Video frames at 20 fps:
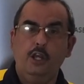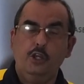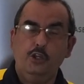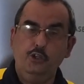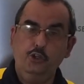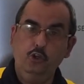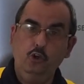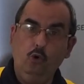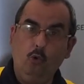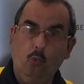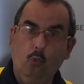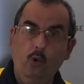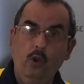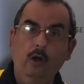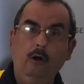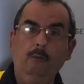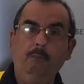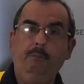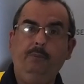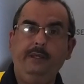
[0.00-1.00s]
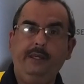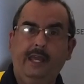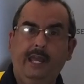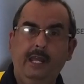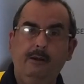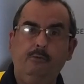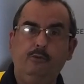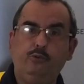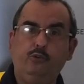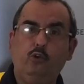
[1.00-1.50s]
you will be
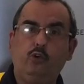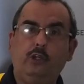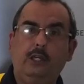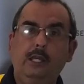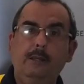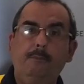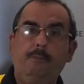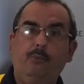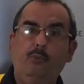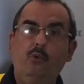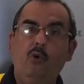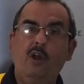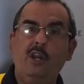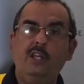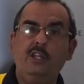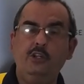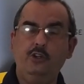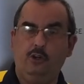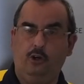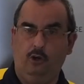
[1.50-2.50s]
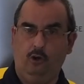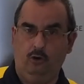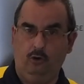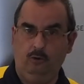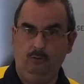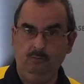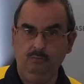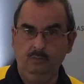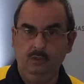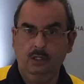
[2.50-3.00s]
able to keep running your
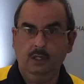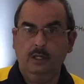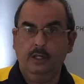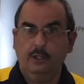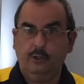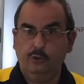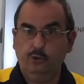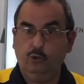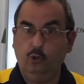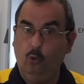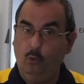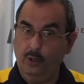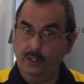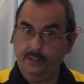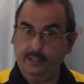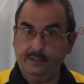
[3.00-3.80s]
home during the